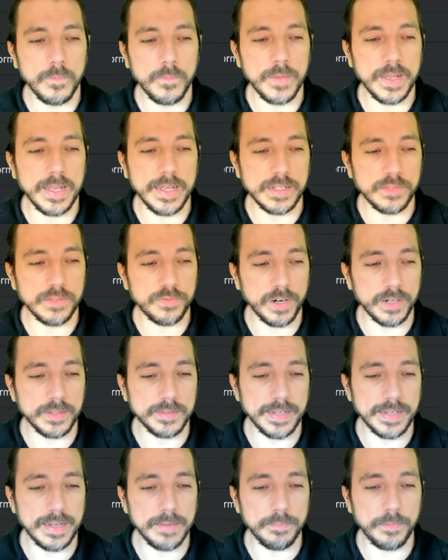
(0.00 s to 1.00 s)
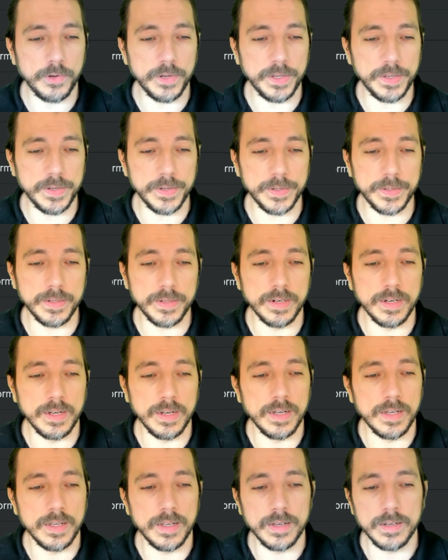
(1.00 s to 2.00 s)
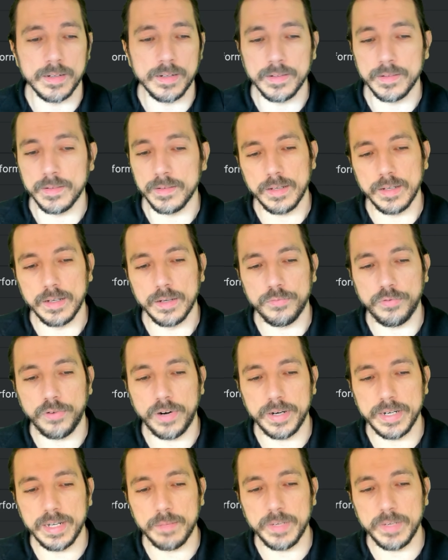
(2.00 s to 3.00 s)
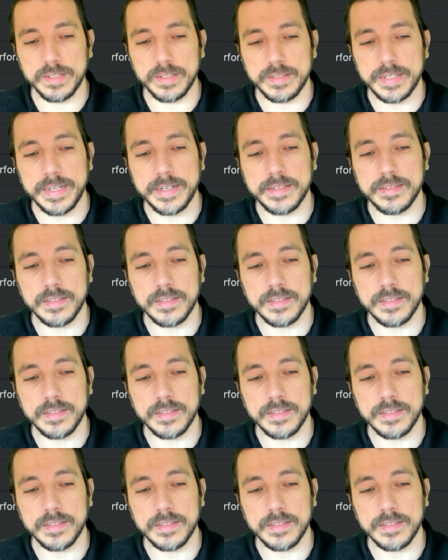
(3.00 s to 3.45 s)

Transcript: And for example, here for number 6,